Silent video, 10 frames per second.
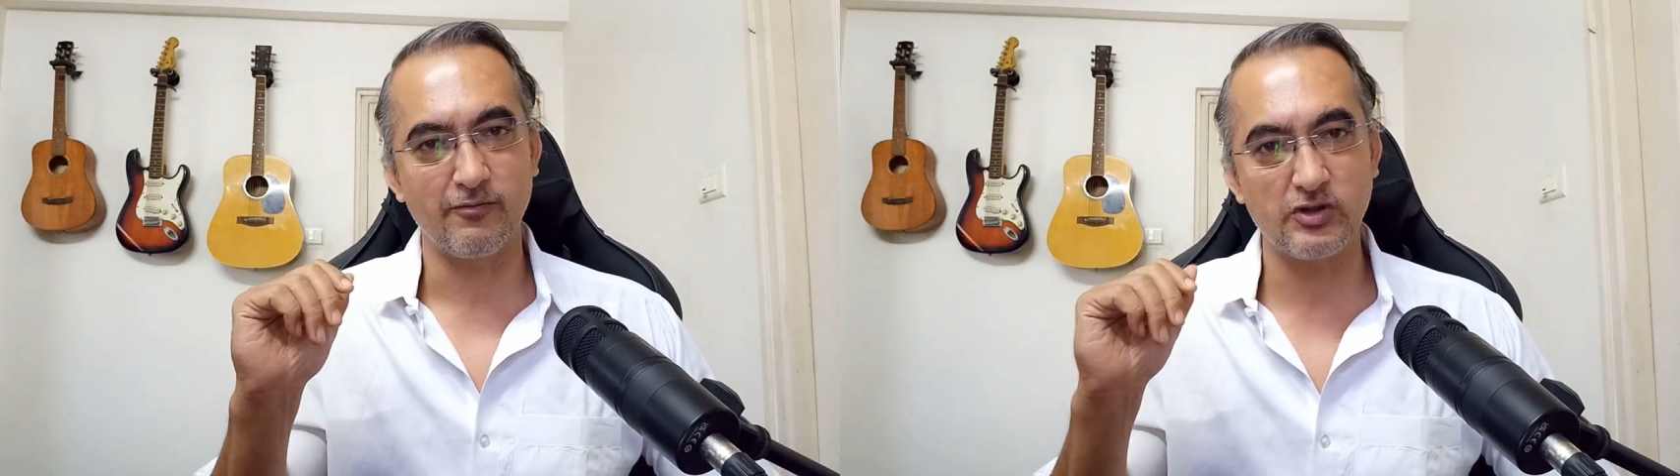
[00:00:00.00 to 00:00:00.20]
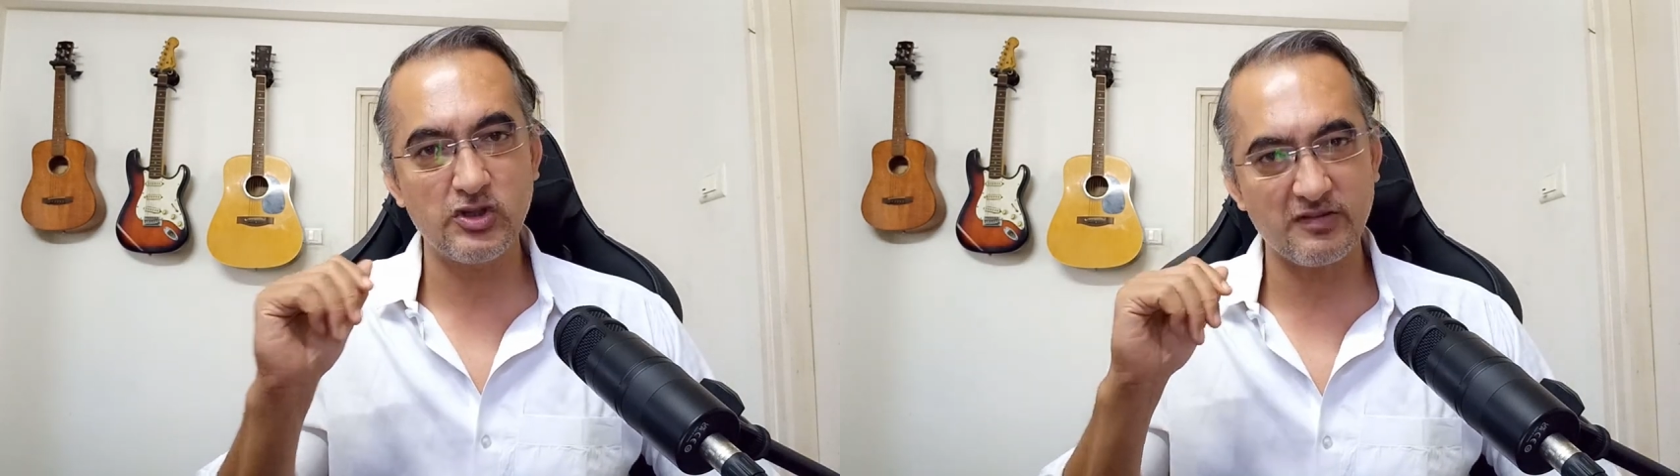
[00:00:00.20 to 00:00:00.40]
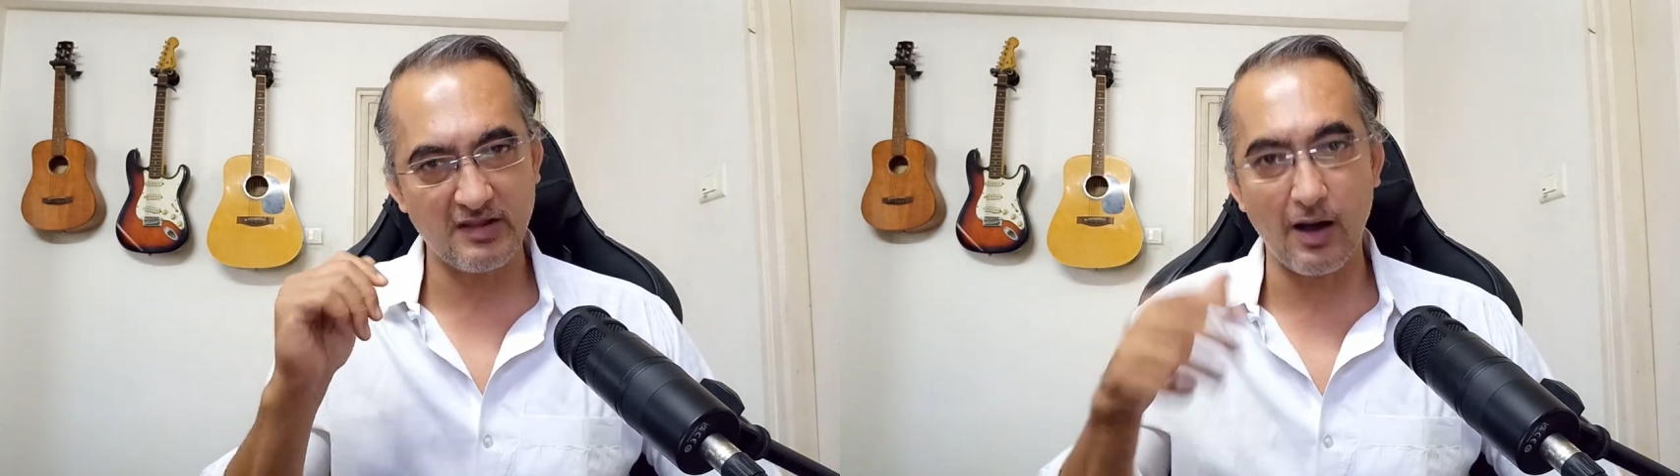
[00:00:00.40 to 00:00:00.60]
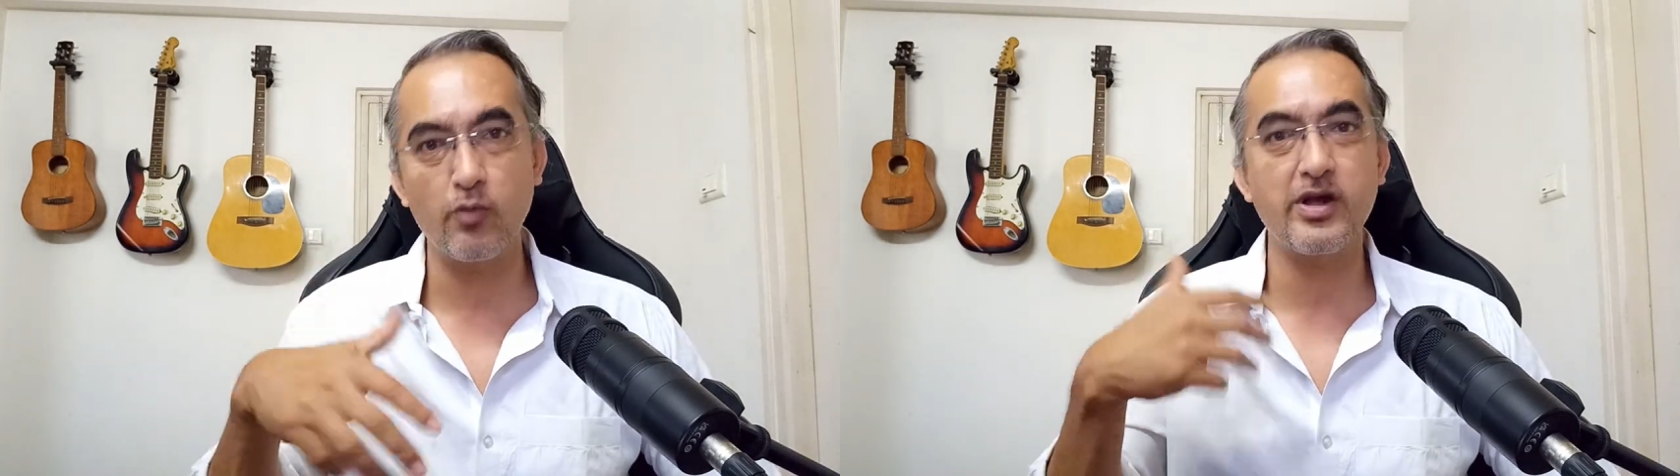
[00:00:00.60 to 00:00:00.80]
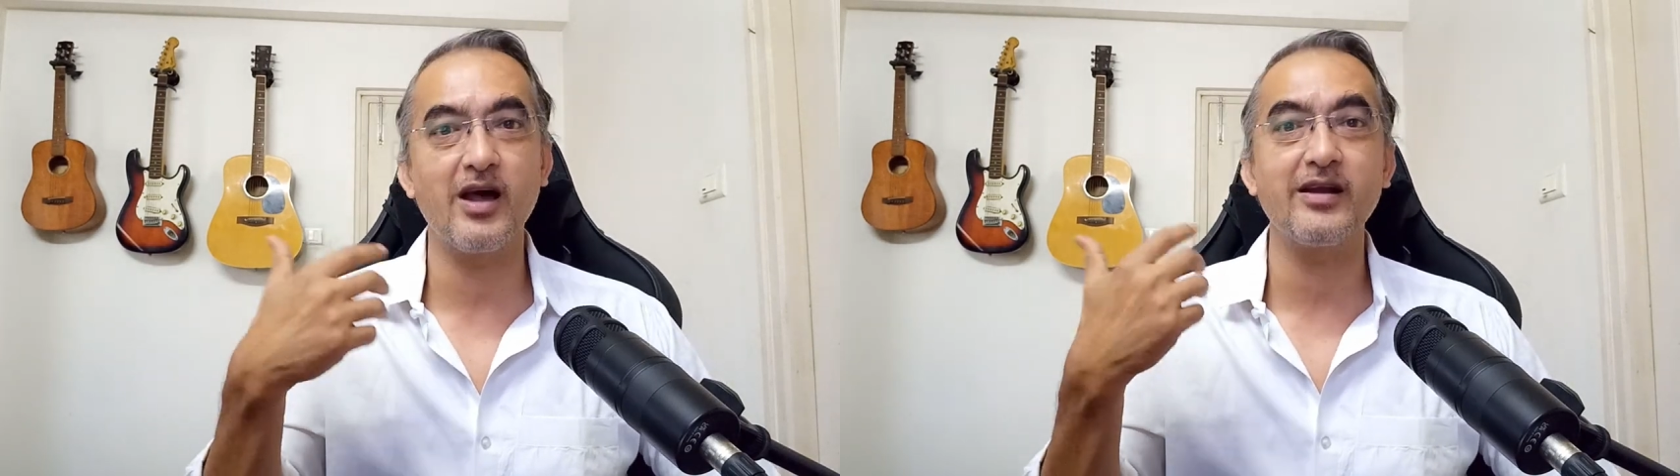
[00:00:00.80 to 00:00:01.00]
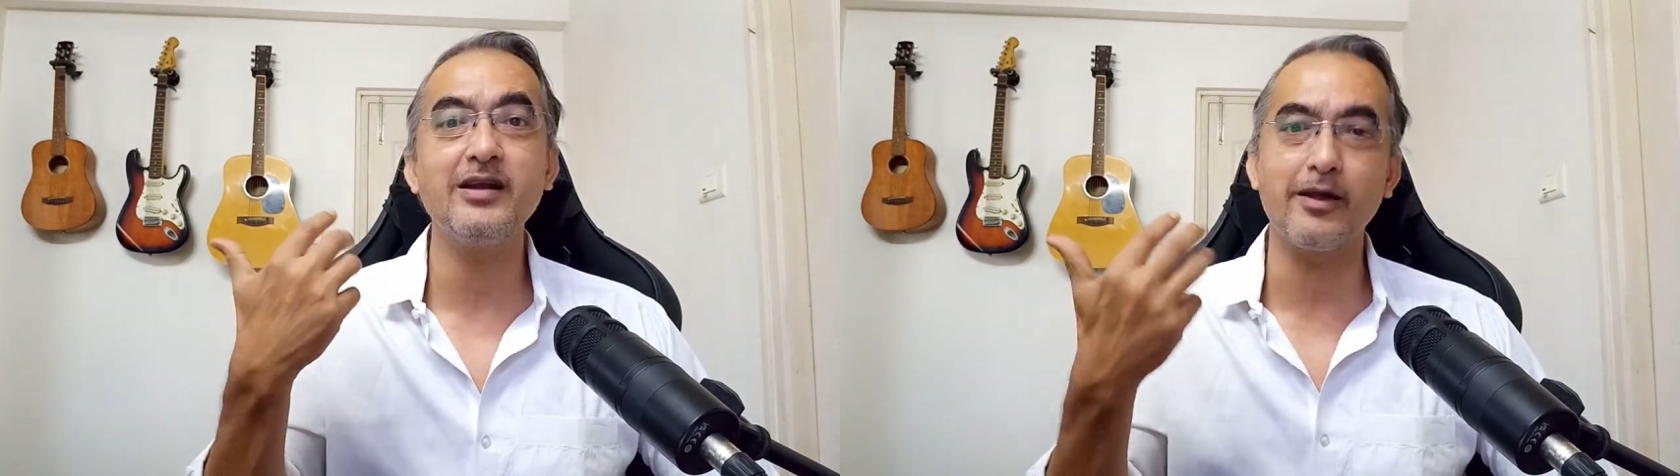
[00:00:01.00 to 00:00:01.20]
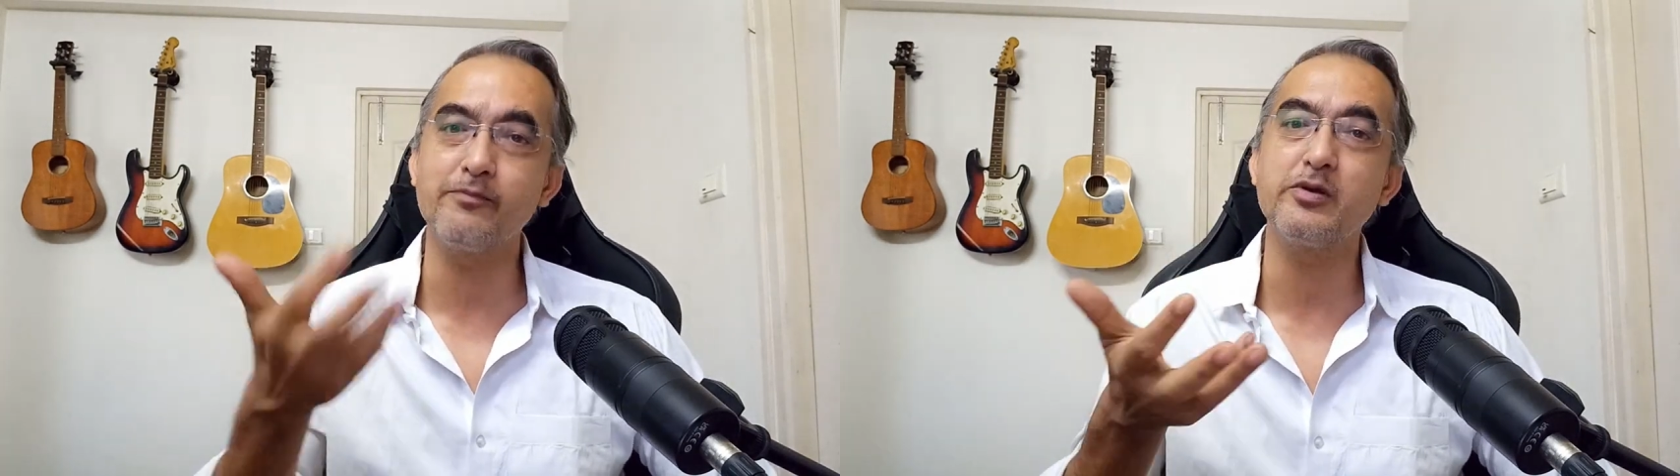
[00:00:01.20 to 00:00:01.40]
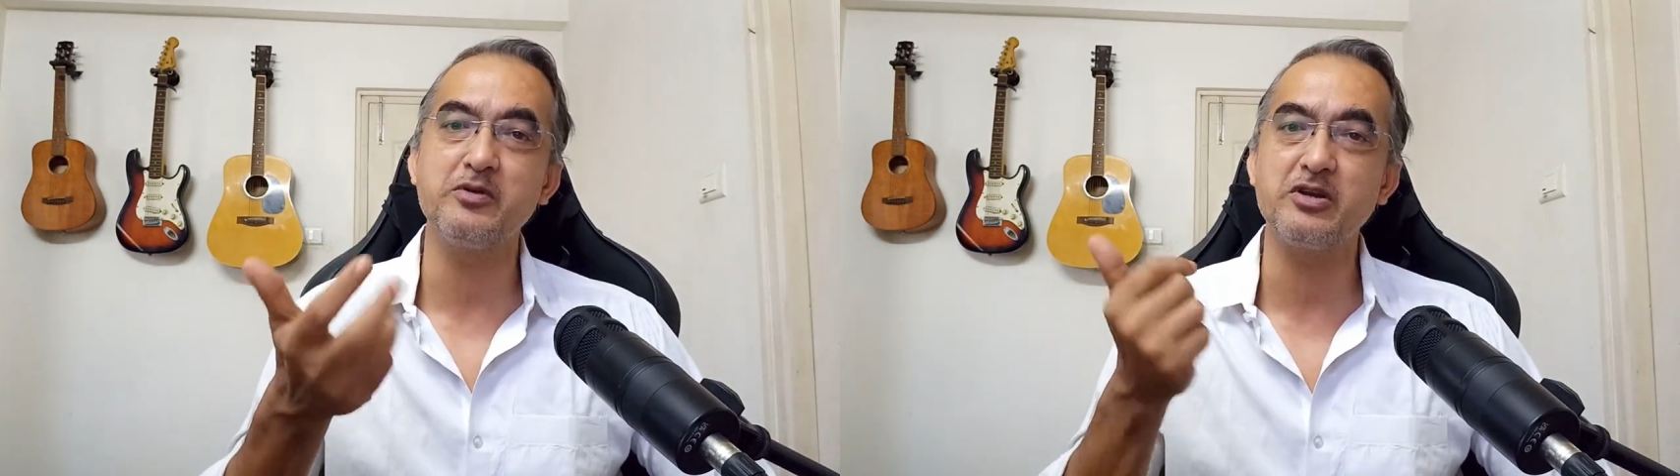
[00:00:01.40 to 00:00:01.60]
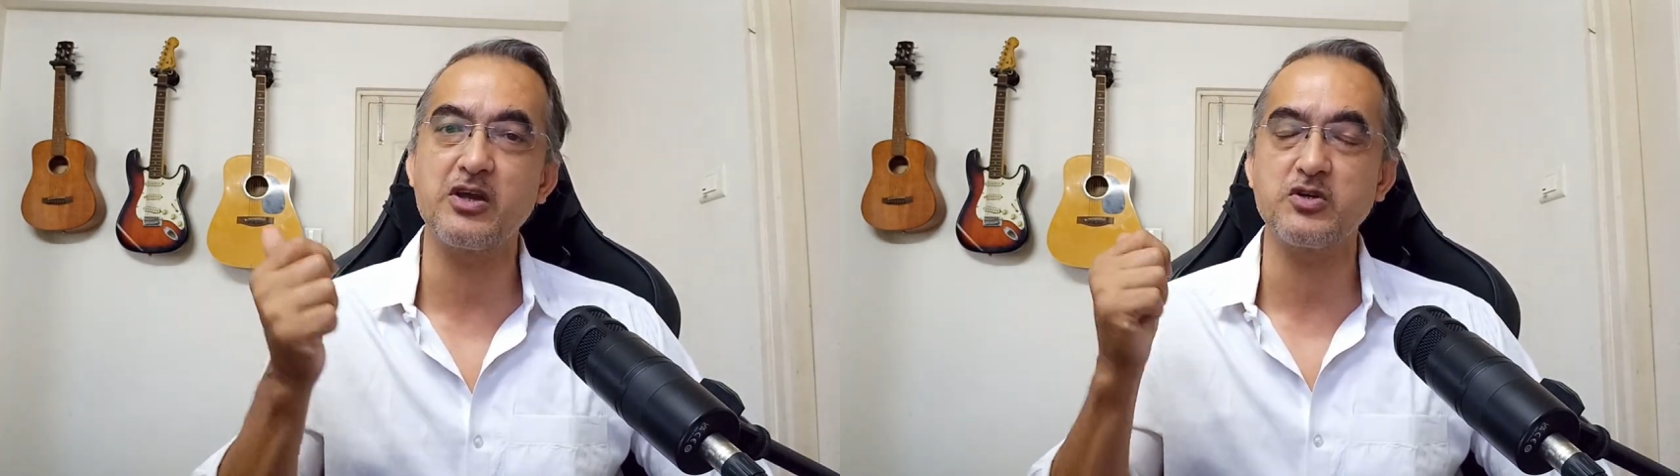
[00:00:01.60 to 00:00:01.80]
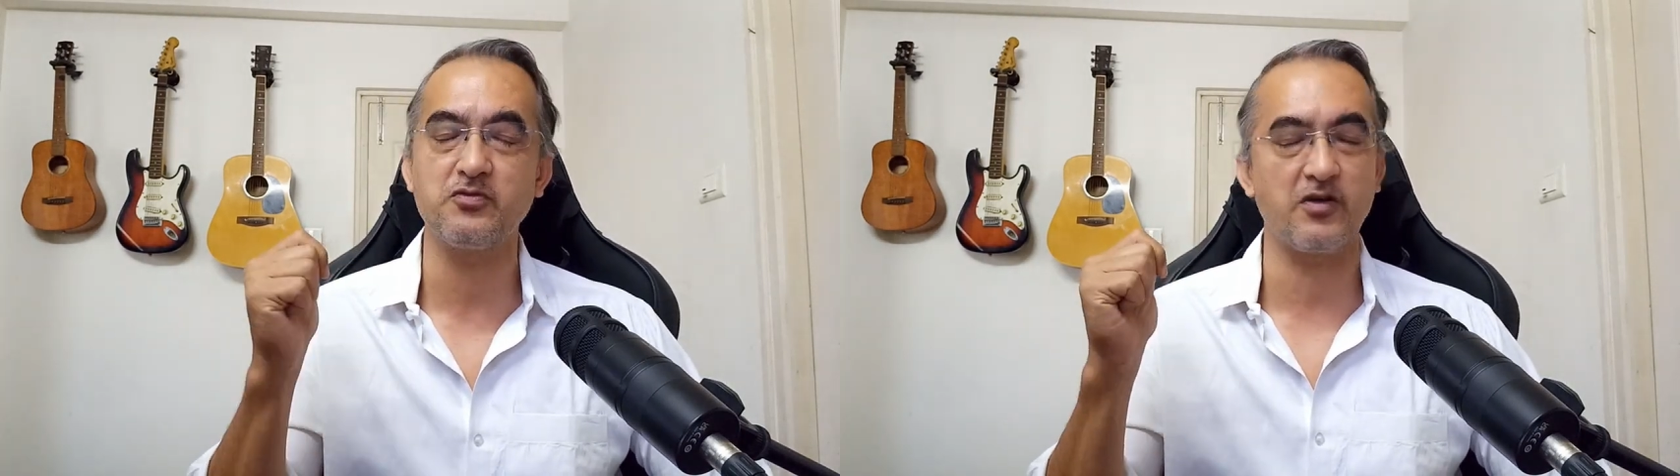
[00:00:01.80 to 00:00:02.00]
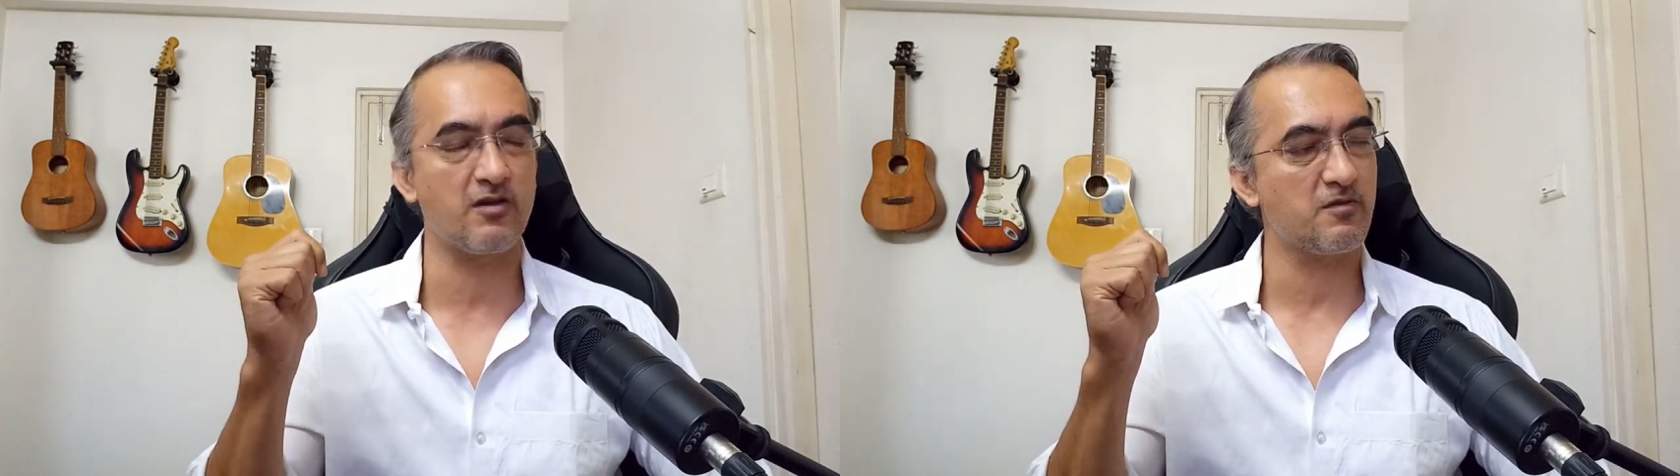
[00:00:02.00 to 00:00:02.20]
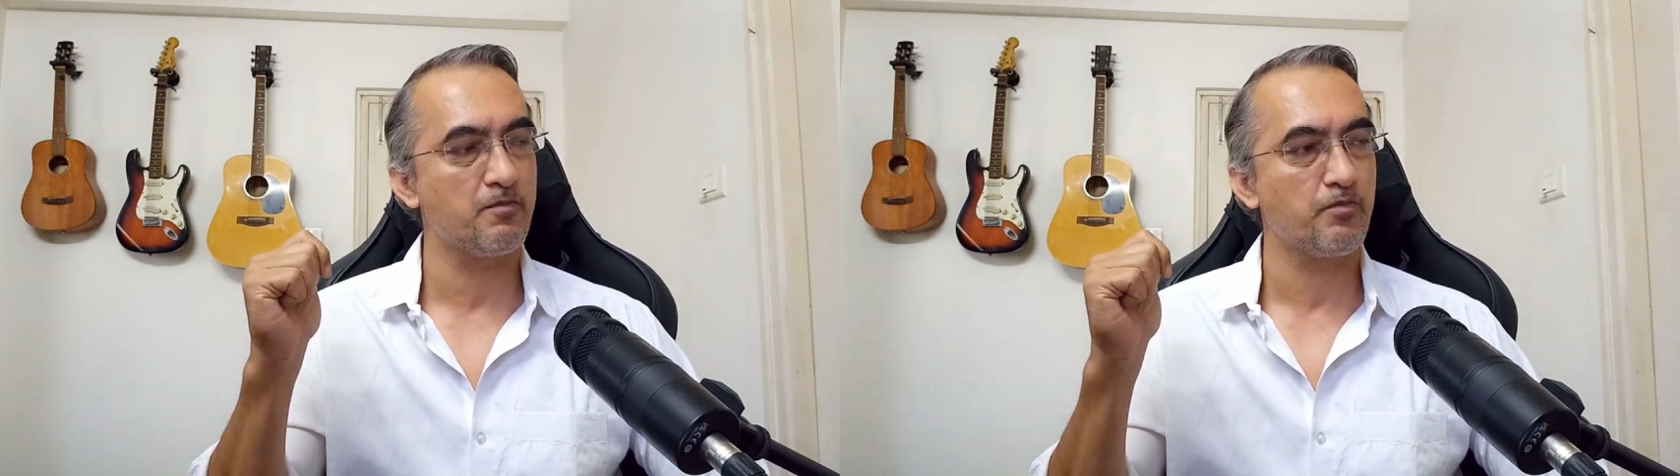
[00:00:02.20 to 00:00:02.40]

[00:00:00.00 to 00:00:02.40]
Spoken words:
which is now we are in implementation phase.